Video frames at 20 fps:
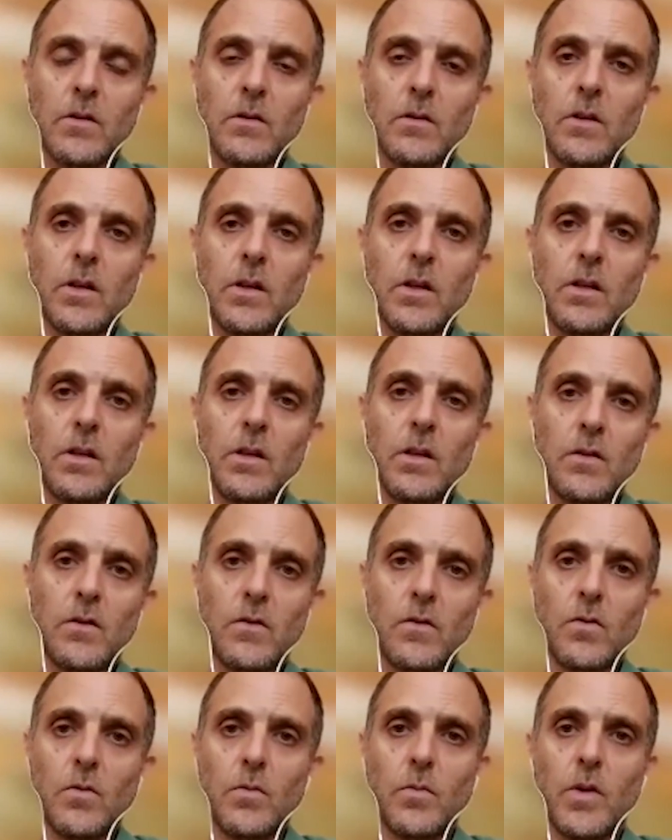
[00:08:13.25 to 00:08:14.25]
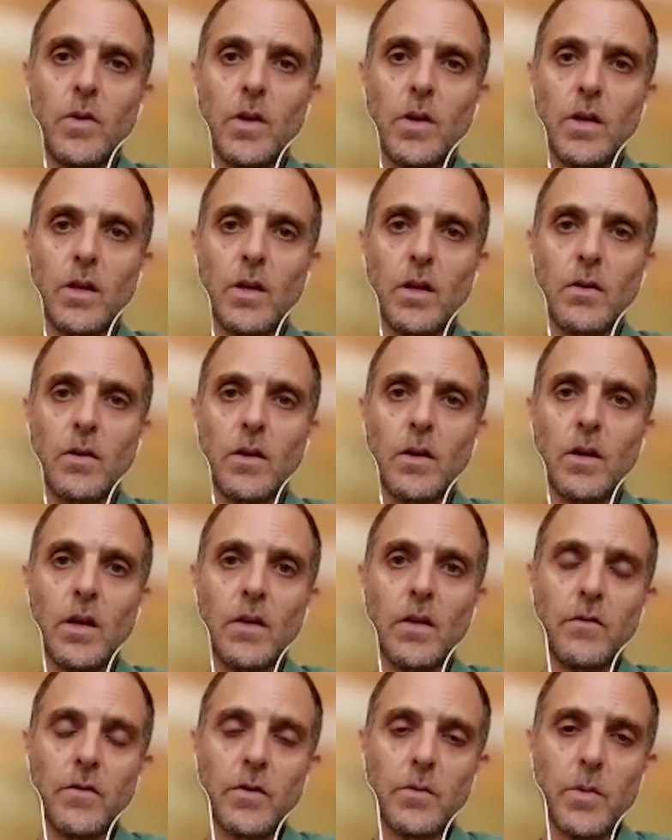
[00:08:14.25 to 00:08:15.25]
They need to bring
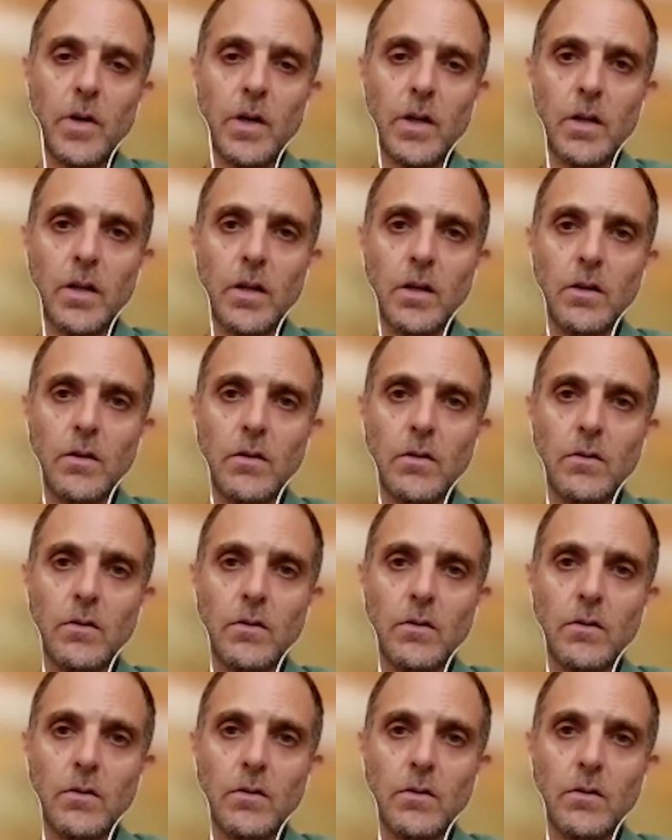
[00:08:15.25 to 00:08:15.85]
everybody,